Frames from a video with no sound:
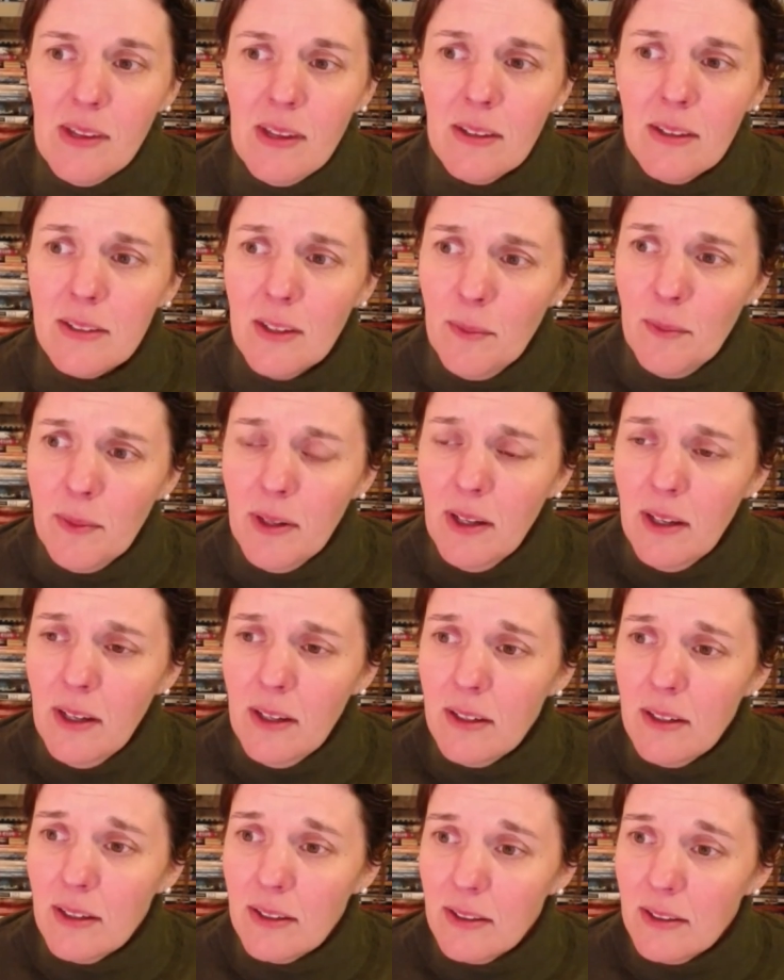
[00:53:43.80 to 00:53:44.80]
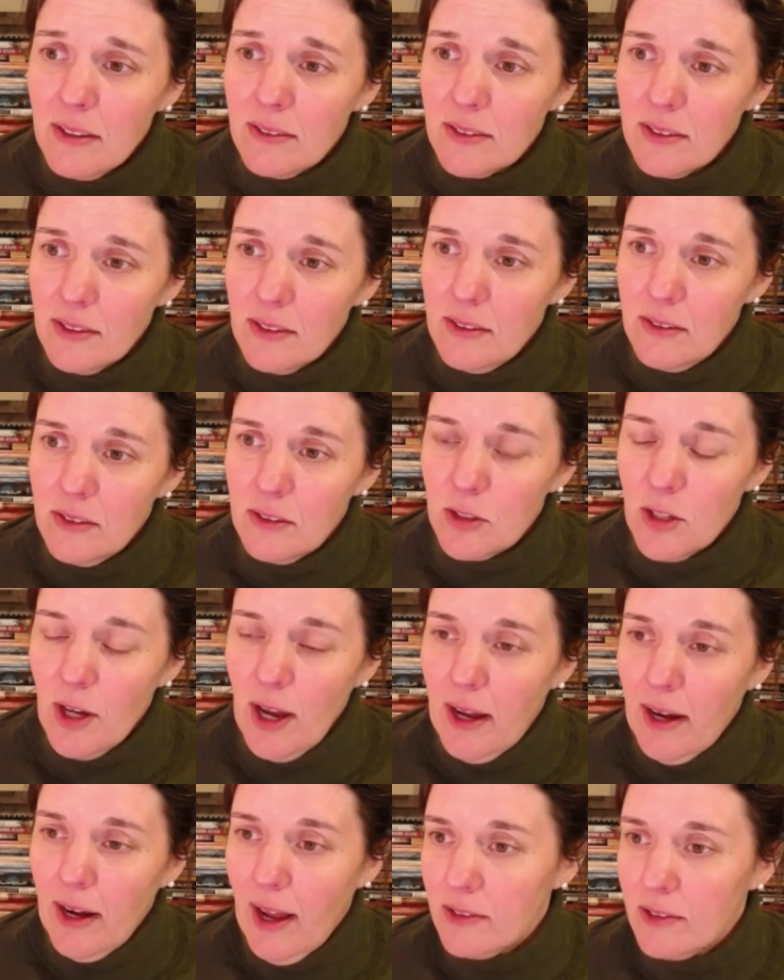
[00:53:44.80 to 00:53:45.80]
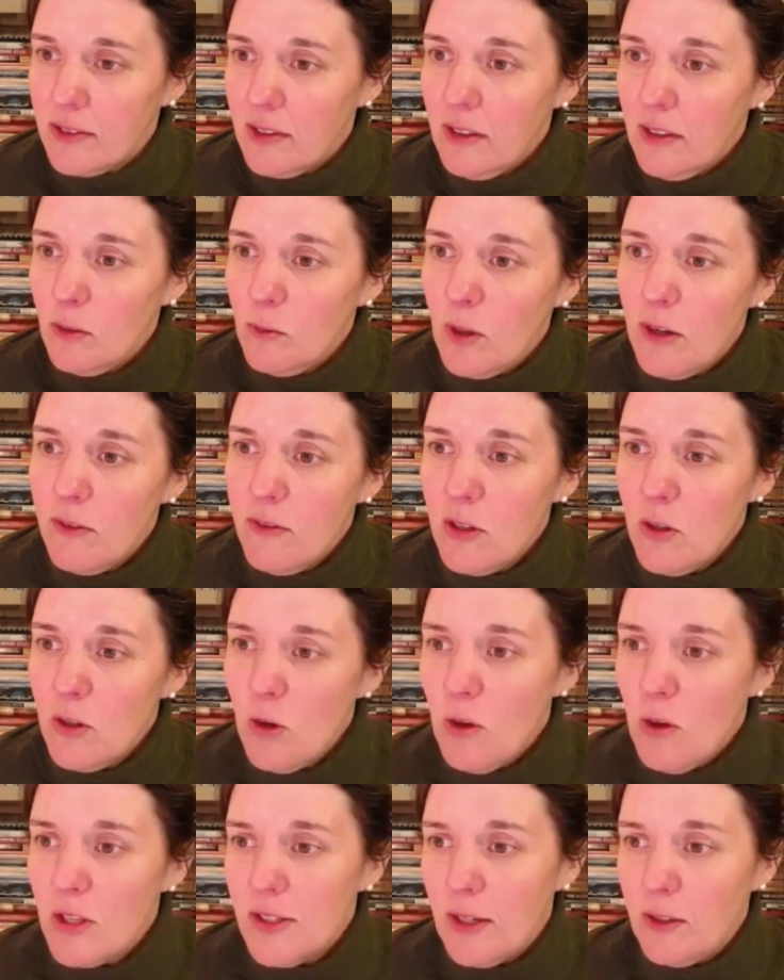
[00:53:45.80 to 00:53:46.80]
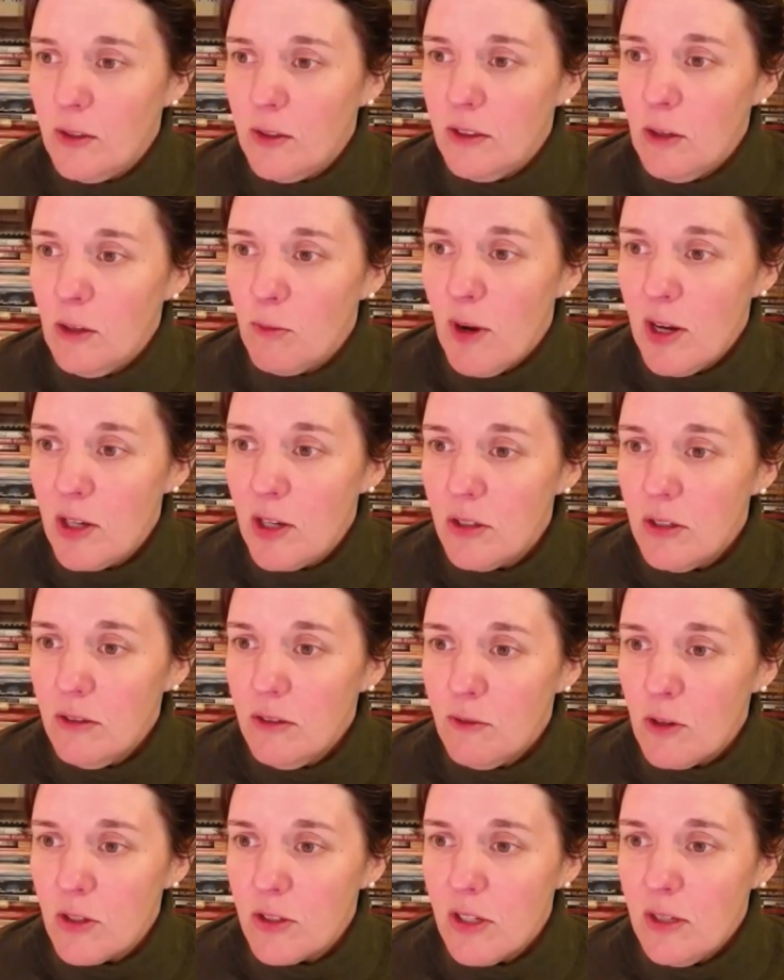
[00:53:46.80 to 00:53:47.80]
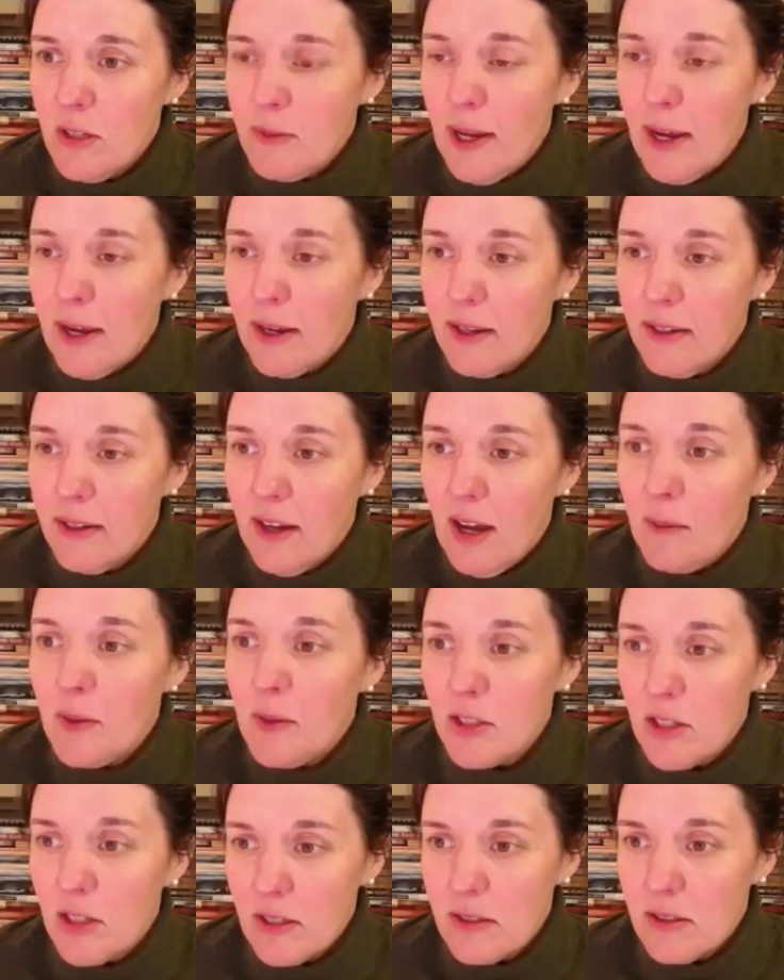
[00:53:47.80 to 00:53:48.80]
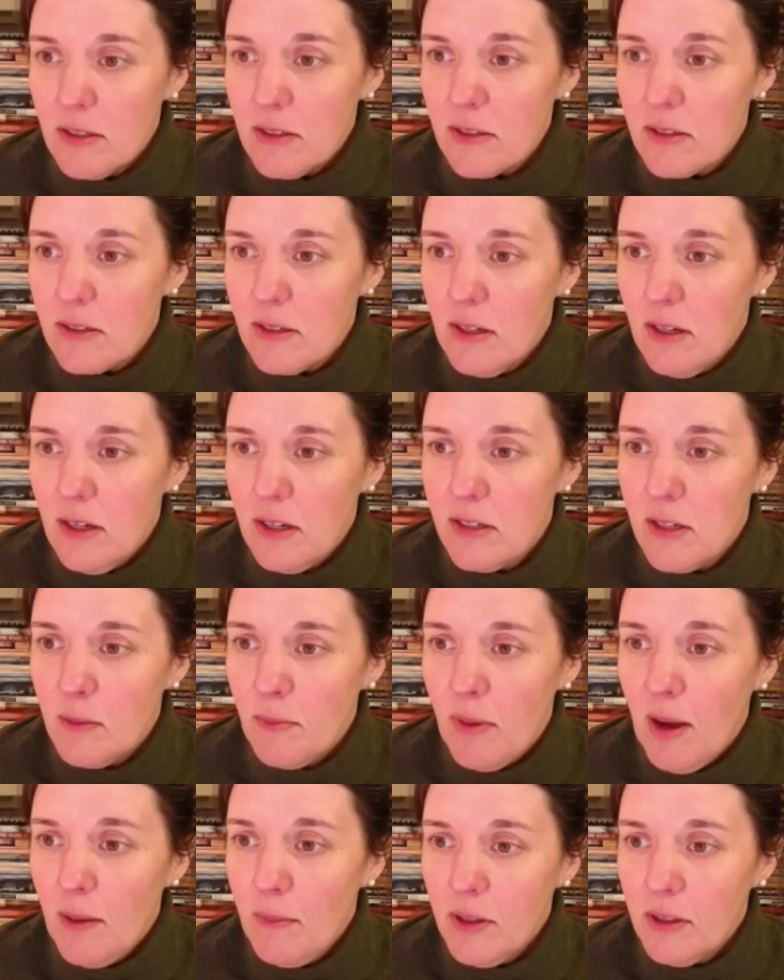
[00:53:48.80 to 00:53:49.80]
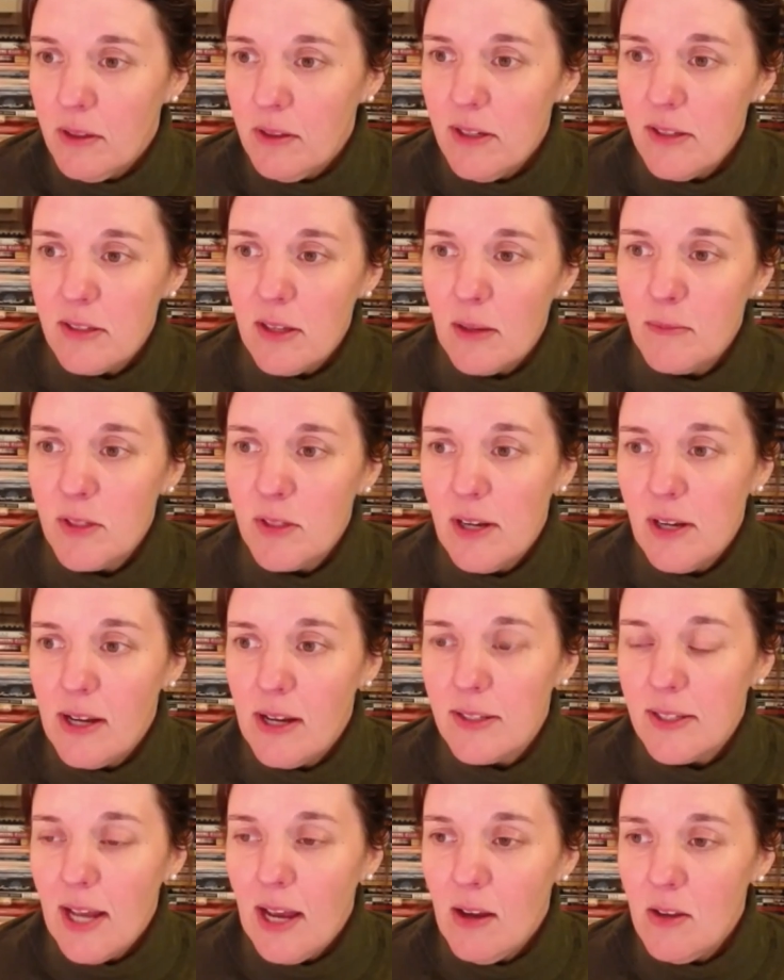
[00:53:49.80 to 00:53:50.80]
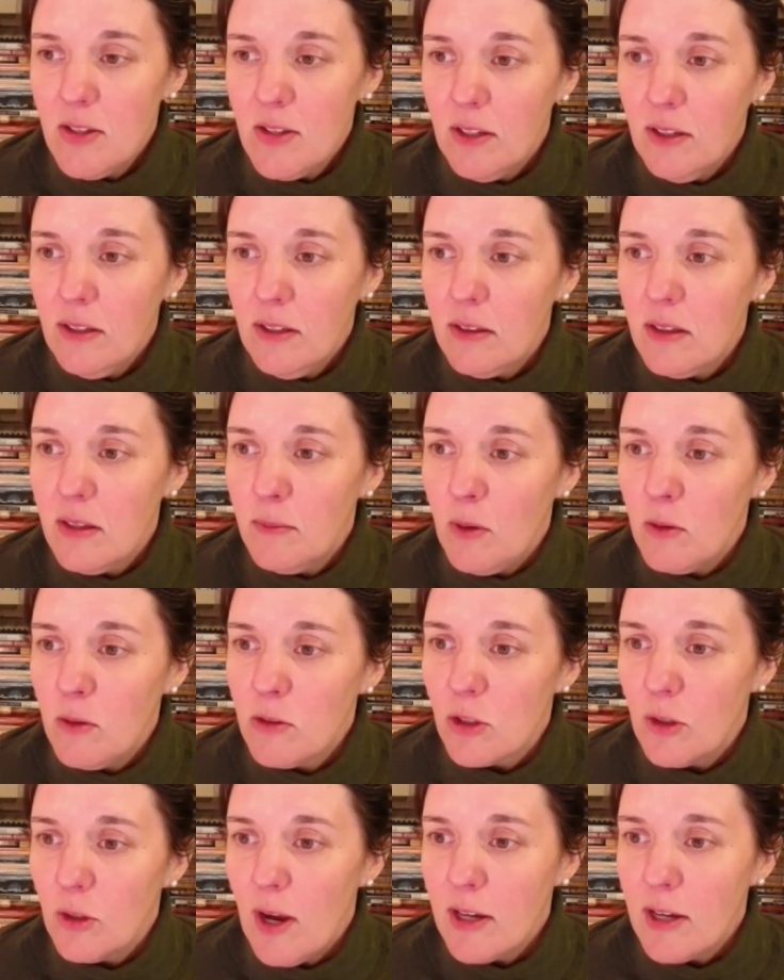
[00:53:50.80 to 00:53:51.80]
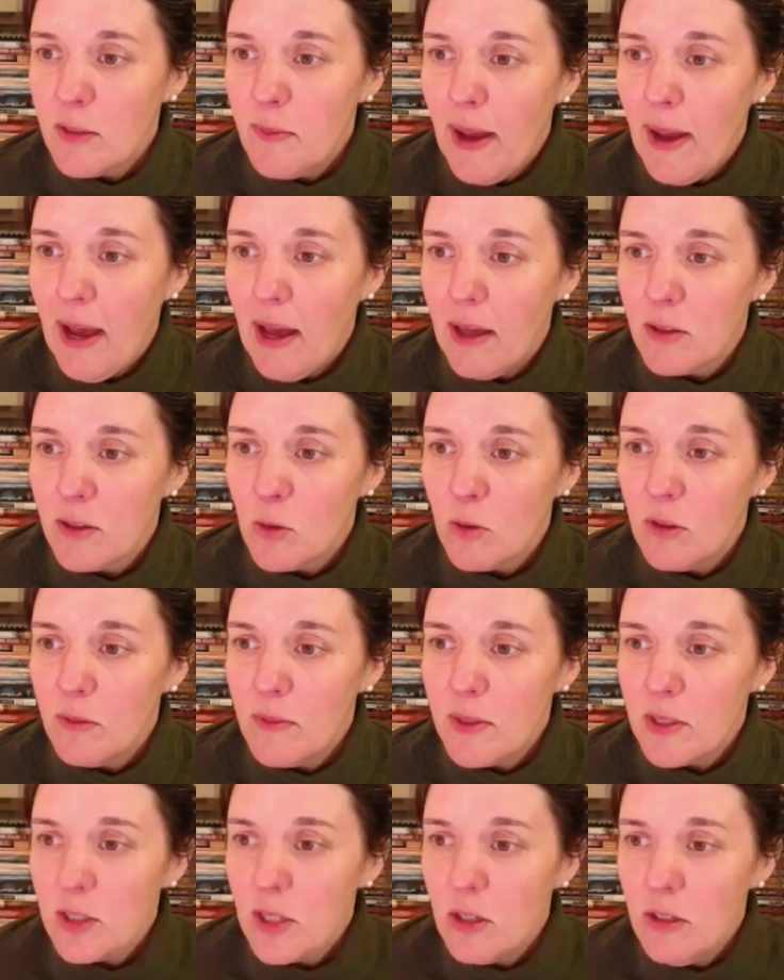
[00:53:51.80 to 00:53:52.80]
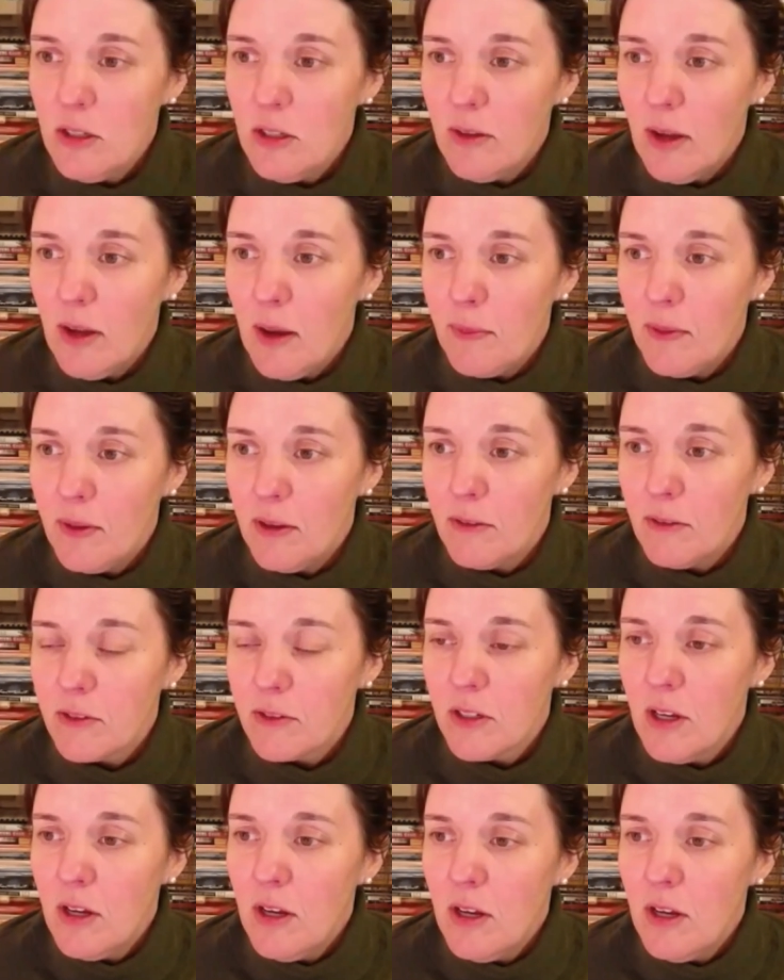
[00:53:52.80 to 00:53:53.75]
Somebody is in the chat asking, what if the goal is not only racial diversity, but economic justice? Isn't publicly subsidized housing the most direct path toward material uplift